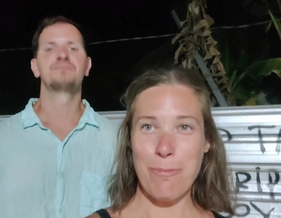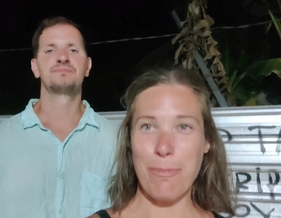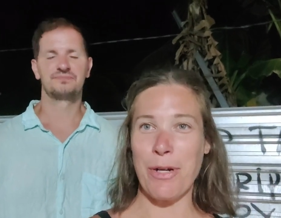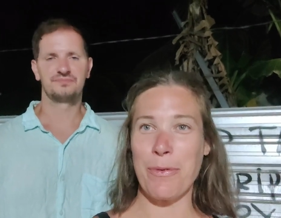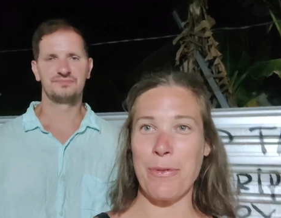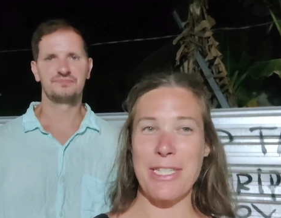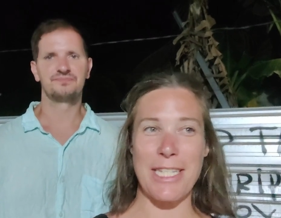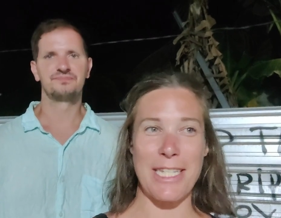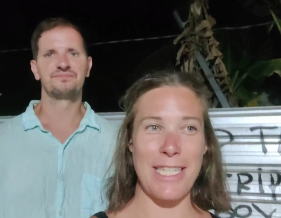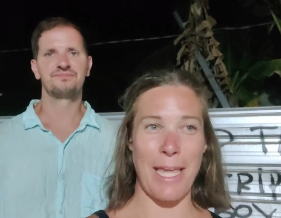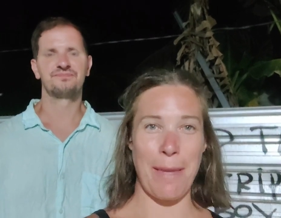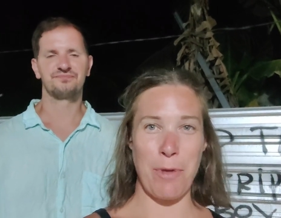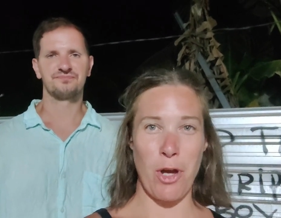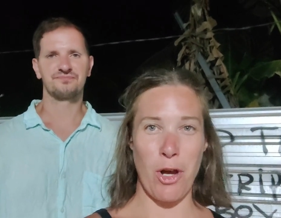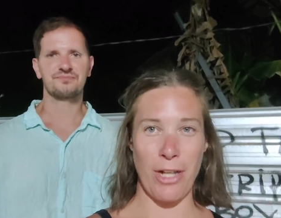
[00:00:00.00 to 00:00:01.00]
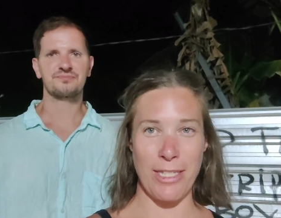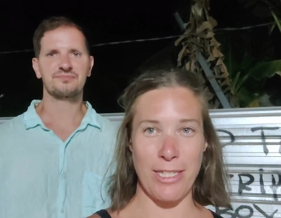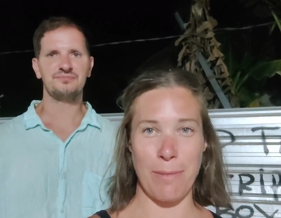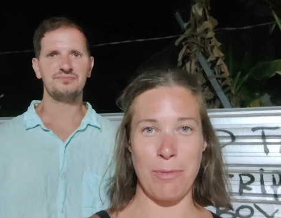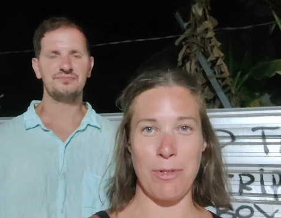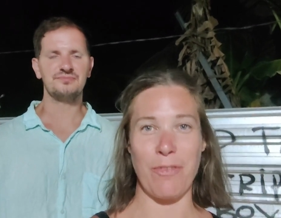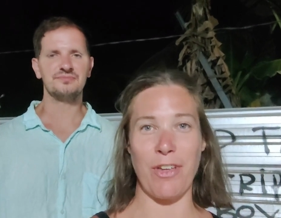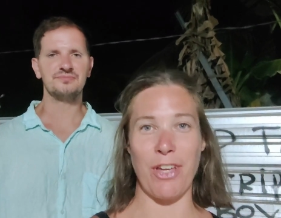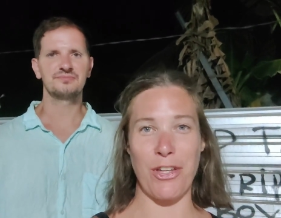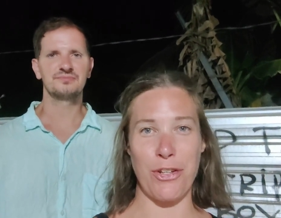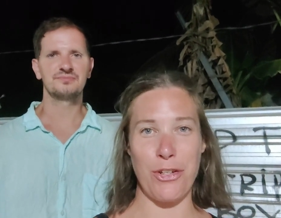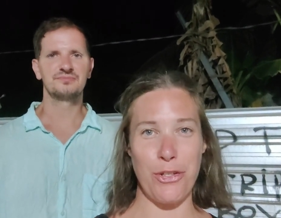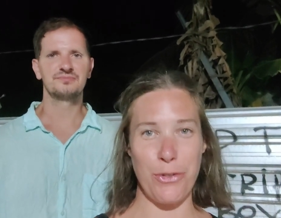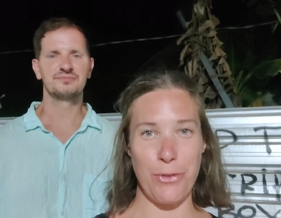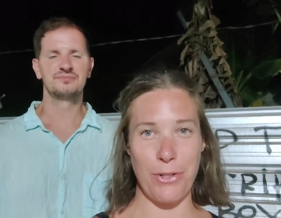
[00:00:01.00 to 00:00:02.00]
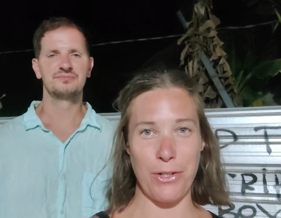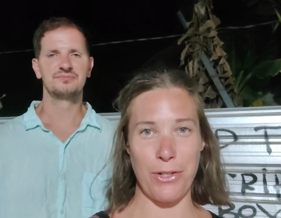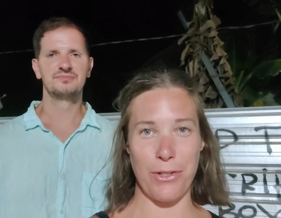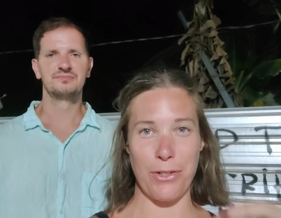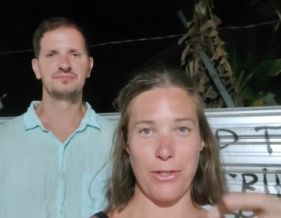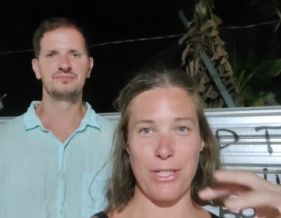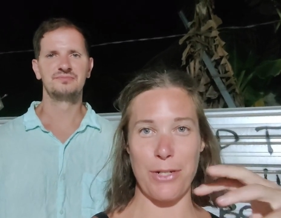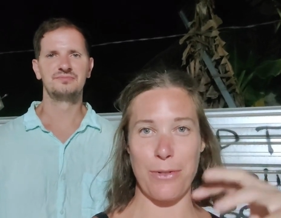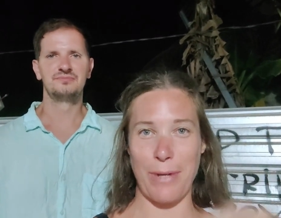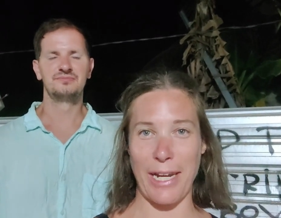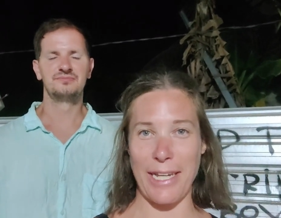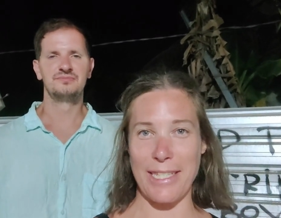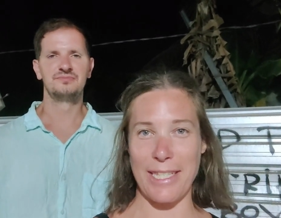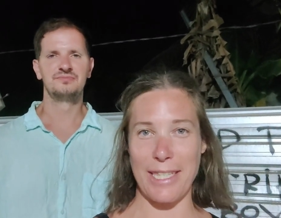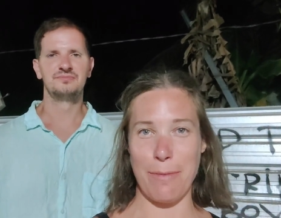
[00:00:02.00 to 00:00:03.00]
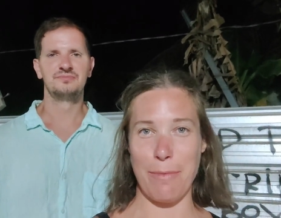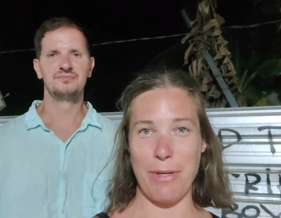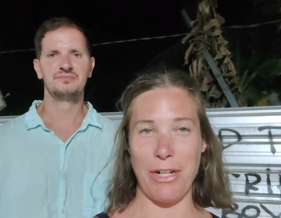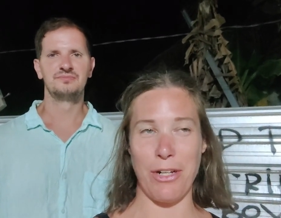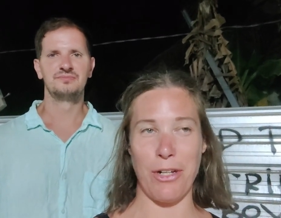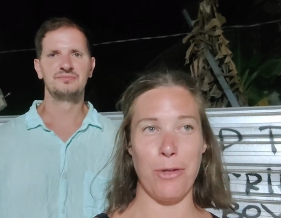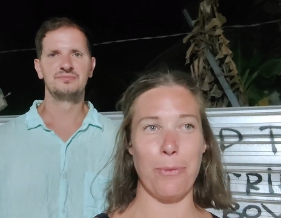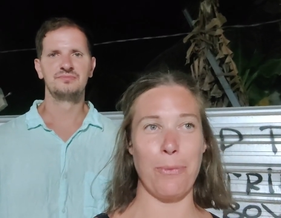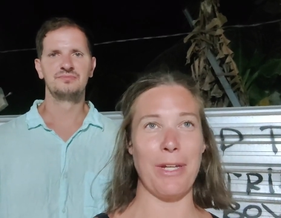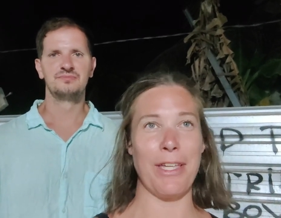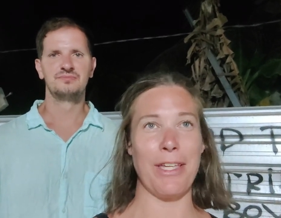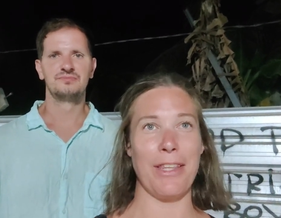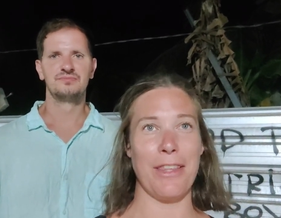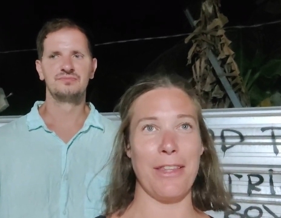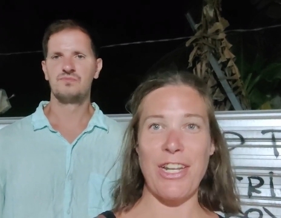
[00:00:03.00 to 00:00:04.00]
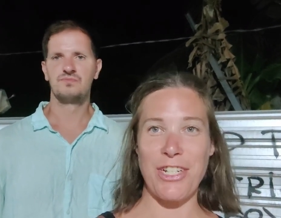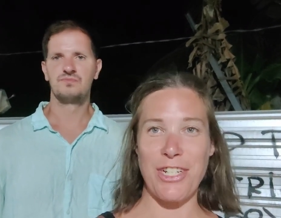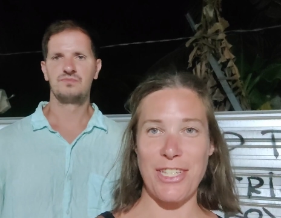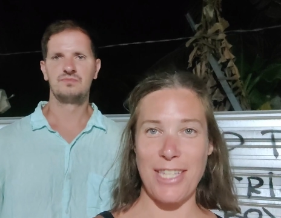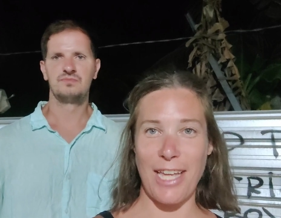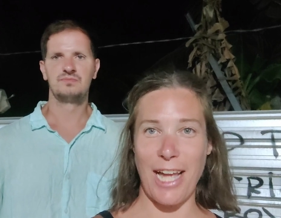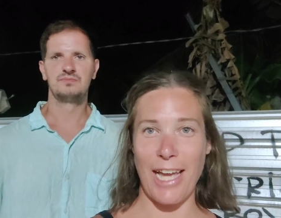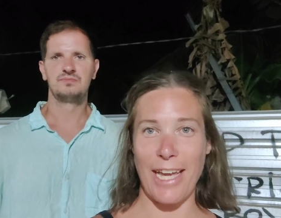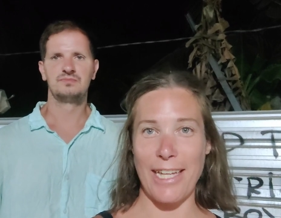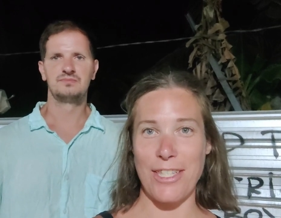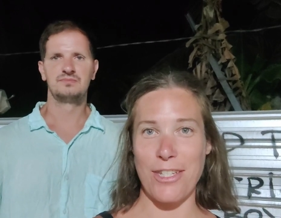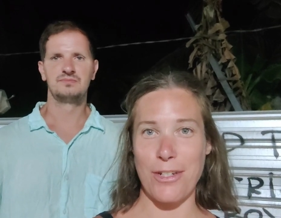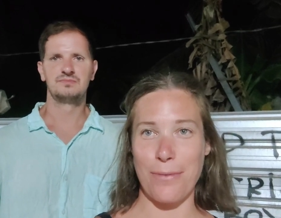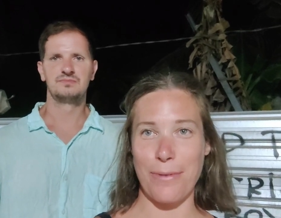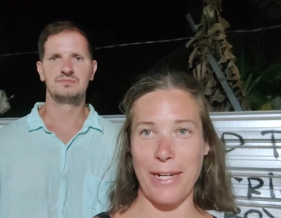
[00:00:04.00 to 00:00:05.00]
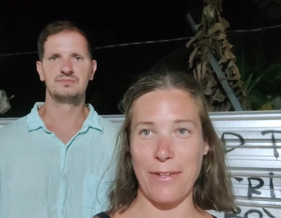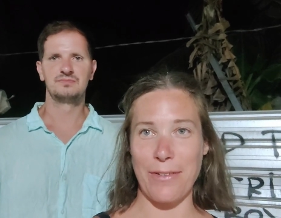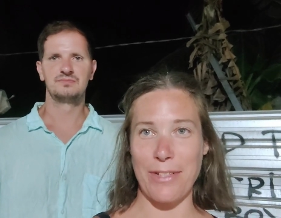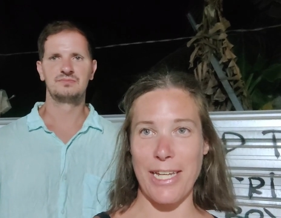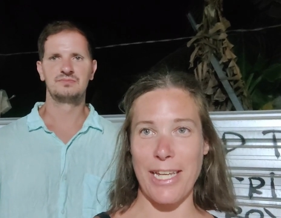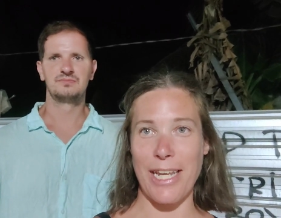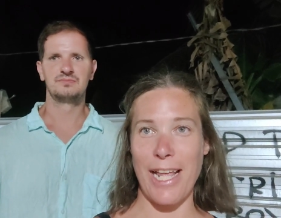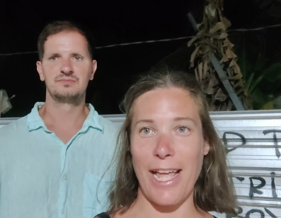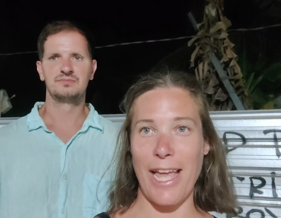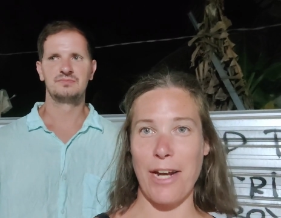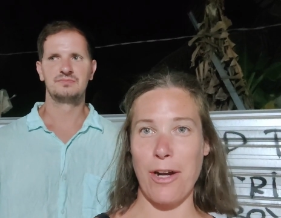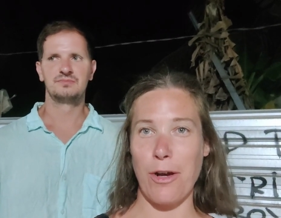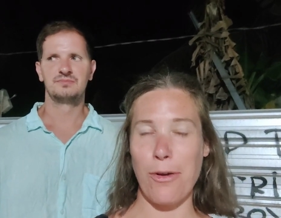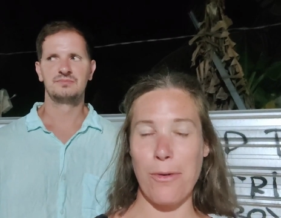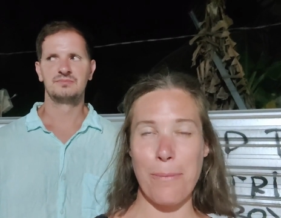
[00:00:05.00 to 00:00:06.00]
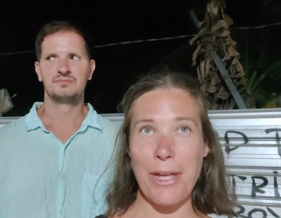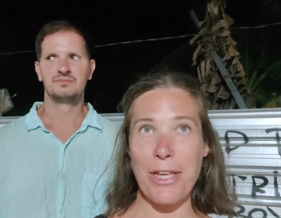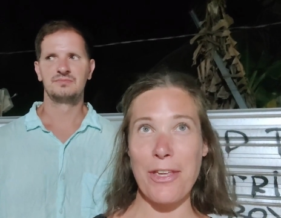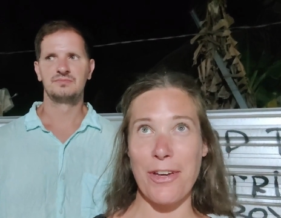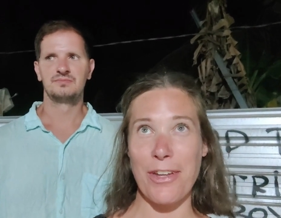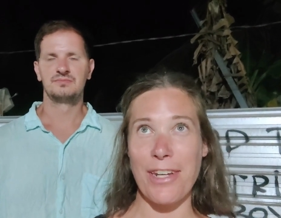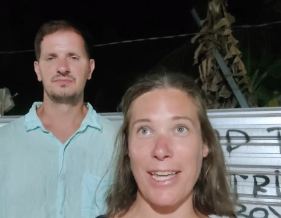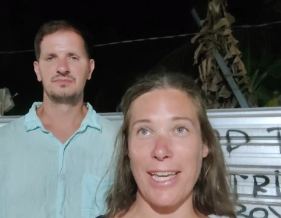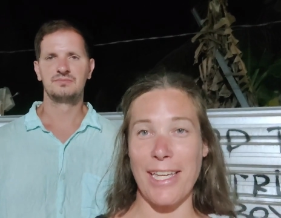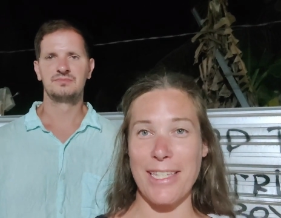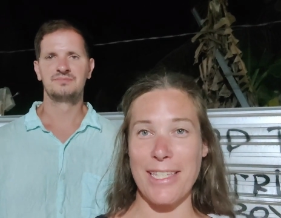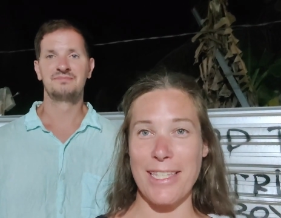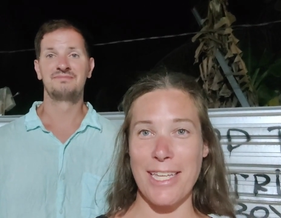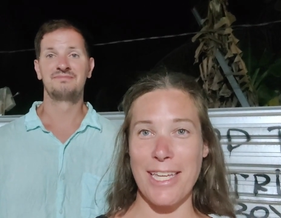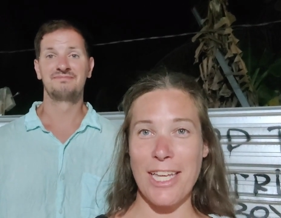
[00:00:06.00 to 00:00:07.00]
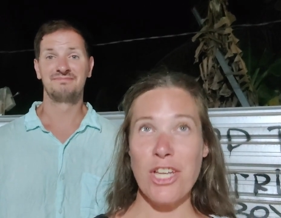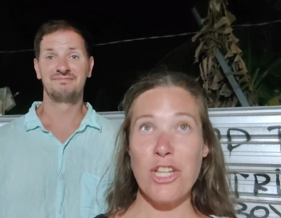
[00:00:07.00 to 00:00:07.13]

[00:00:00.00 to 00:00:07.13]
Speaker 1: but it was the same concept of like noodles and rice in the middle with veggie sides around it. And oh my goodness,